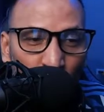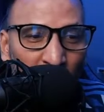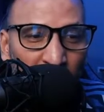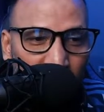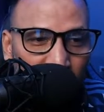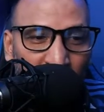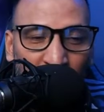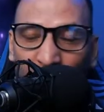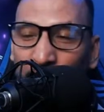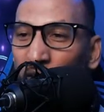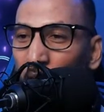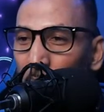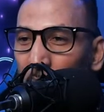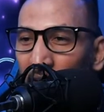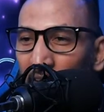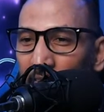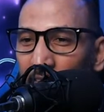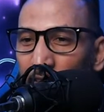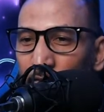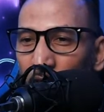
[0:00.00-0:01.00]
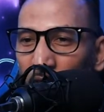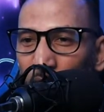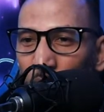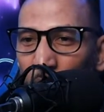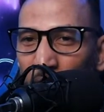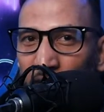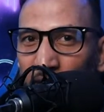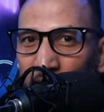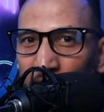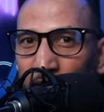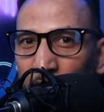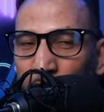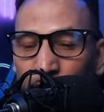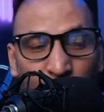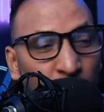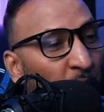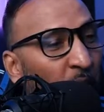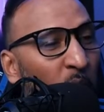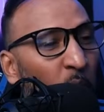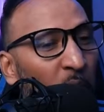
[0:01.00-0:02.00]
willing to give that penalty very quickly.
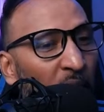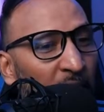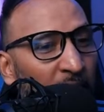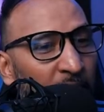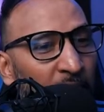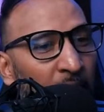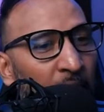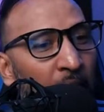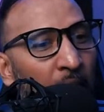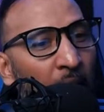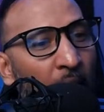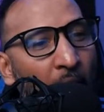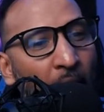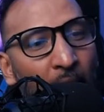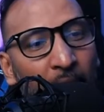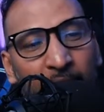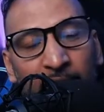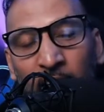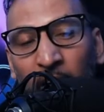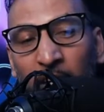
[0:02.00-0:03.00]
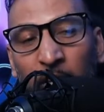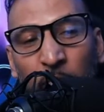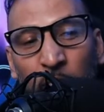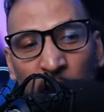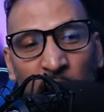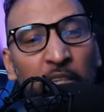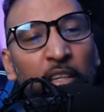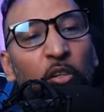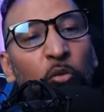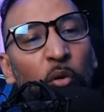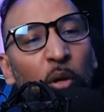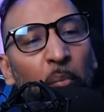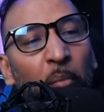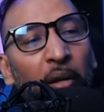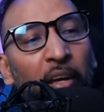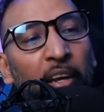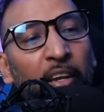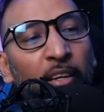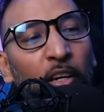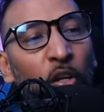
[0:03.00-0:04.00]
Very willing. I did not even see the
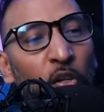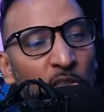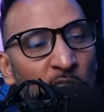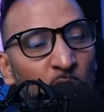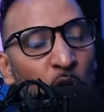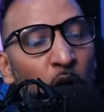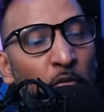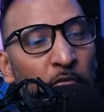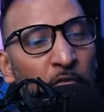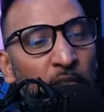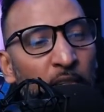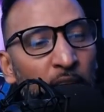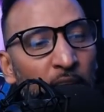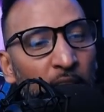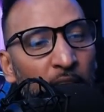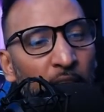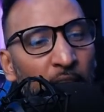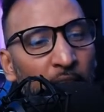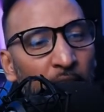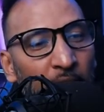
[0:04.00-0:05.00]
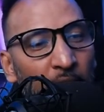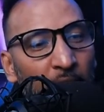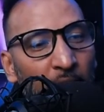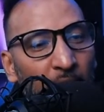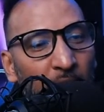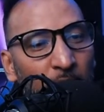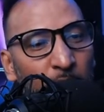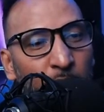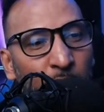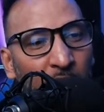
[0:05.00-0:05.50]
replay, and it looked soft, and